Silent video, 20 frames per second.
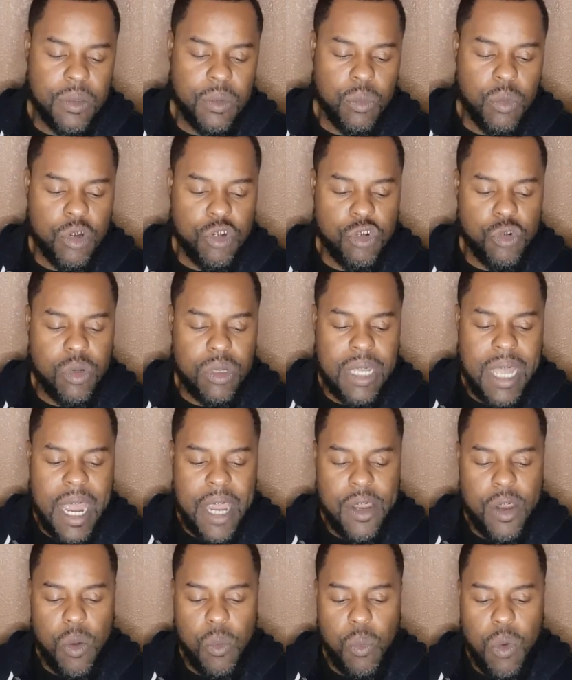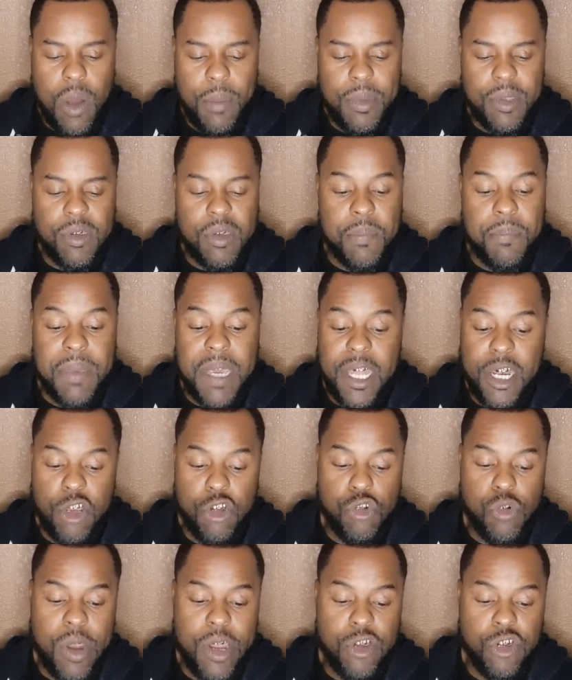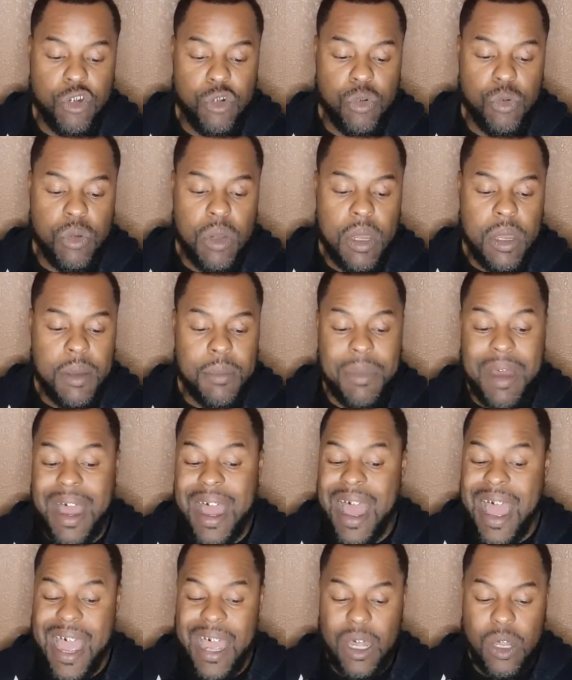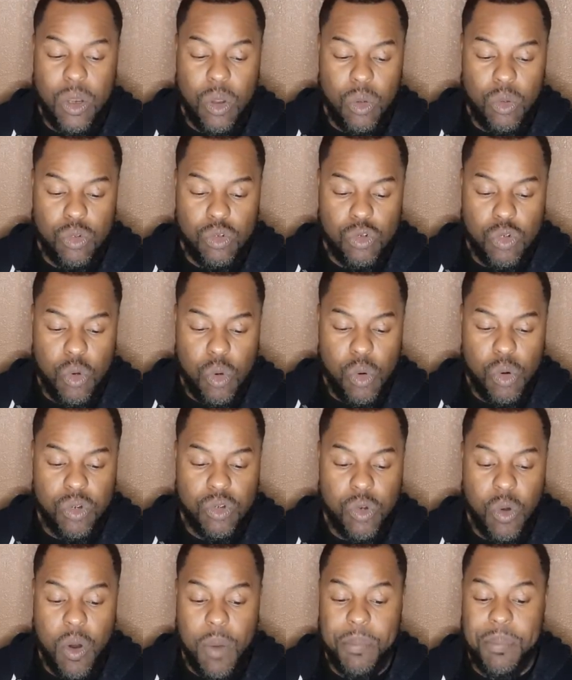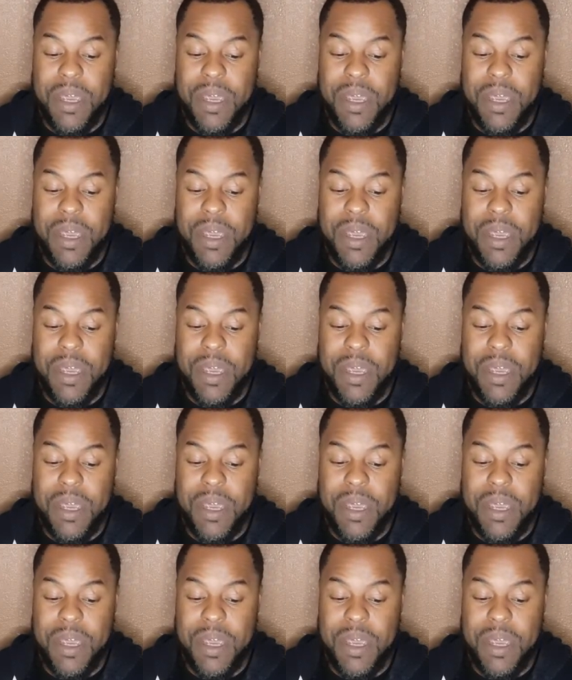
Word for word: once you allow your woman to penetrate you behind closed doors or